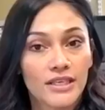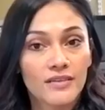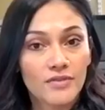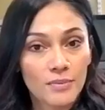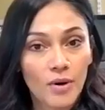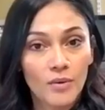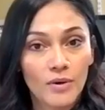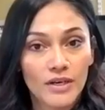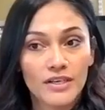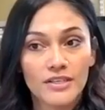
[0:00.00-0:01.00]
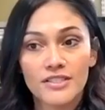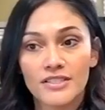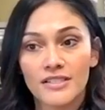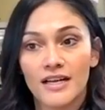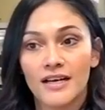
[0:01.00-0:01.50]
looking for poll workers.
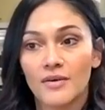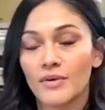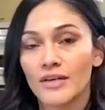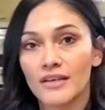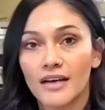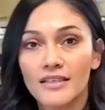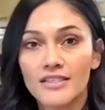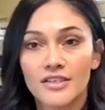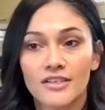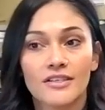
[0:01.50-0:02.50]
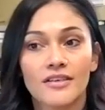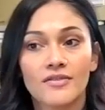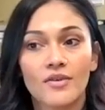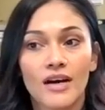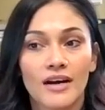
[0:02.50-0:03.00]
We're uncertain
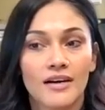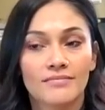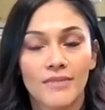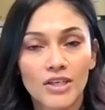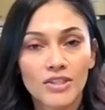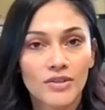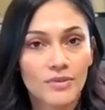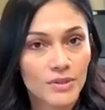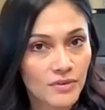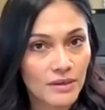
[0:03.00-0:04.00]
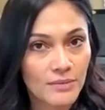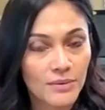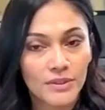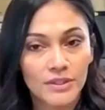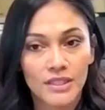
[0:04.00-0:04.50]
of what October,
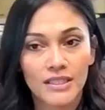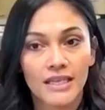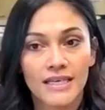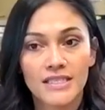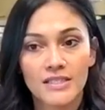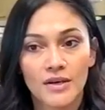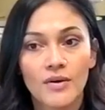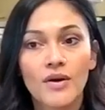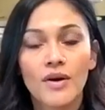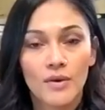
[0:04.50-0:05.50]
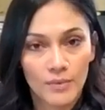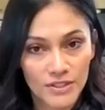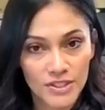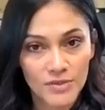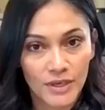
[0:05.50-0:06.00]
November will look like, so
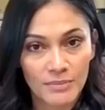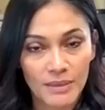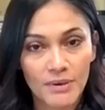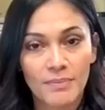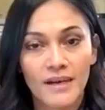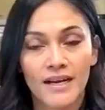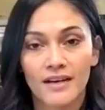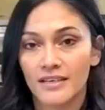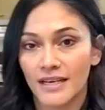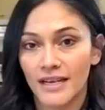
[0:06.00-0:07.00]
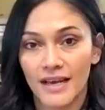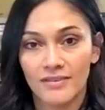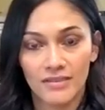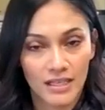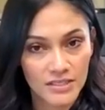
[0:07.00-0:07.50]
we just want to be prepared and
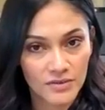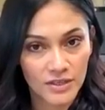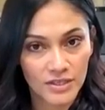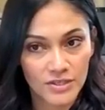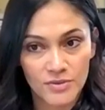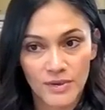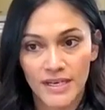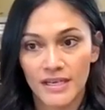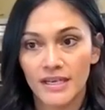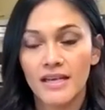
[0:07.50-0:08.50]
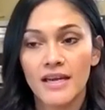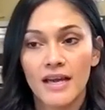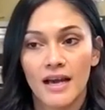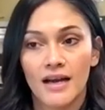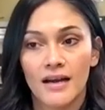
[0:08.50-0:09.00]
have lots of workers ready.
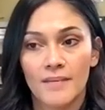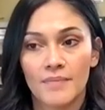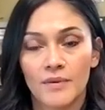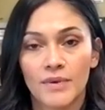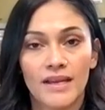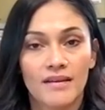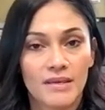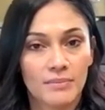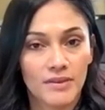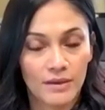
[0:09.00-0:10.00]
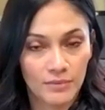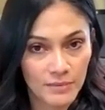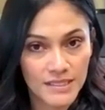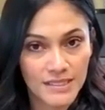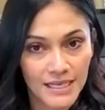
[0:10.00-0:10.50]
We have people that will
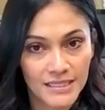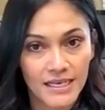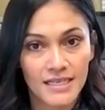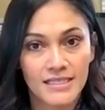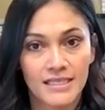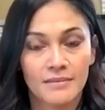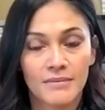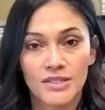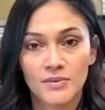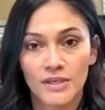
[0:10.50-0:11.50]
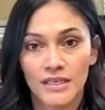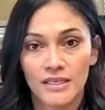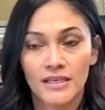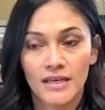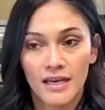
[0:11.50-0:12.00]
be sanitizing in
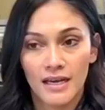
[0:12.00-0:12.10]
between